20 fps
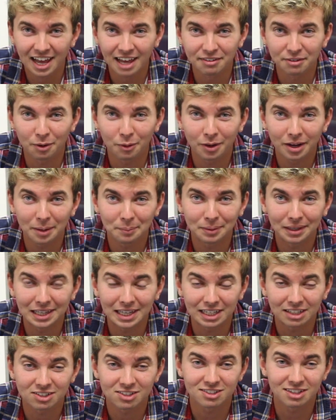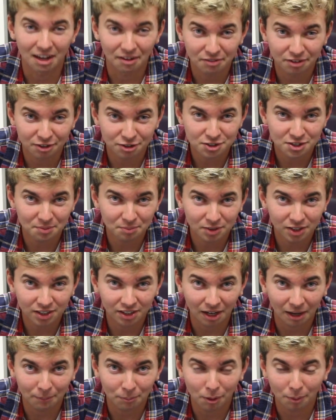If I wake up at like 7 or something,
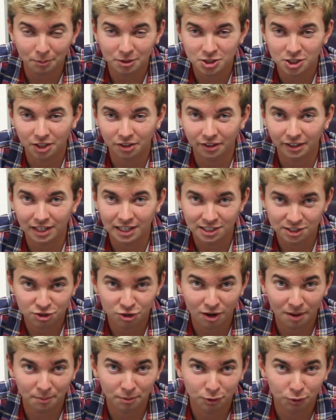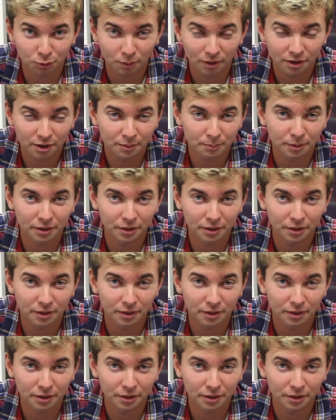then I probably check like Instagram or Twitter.